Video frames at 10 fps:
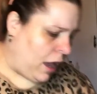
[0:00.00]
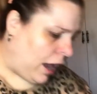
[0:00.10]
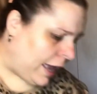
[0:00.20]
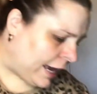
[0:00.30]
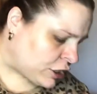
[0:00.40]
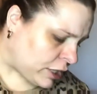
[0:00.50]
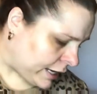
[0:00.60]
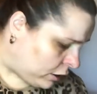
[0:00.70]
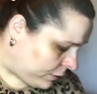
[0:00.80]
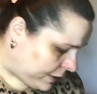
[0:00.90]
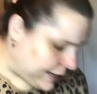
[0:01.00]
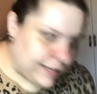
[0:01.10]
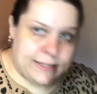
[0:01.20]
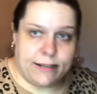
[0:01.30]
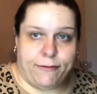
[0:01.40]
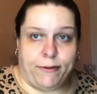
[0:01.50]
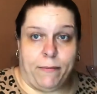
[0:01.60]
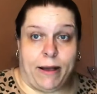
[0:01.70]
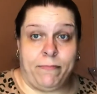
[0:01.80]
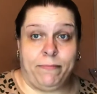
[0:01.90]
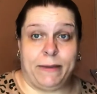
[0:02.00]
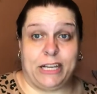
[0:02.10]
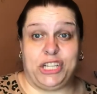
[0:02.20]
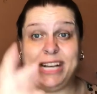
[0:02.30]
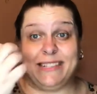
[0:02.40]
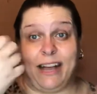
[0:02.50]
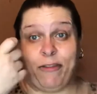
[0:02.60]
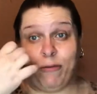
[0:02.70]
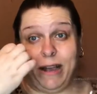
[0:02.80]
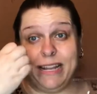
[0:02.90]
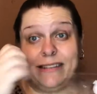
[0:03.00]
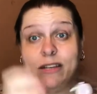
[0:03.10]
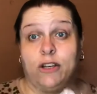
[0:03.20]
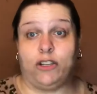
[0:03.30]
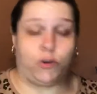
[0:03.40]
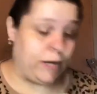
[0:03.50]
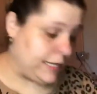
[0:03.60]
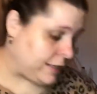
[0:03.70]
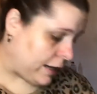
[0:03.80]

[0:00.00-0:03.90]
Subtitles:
I actually got these for Mum because she has arthritis in her joints, and I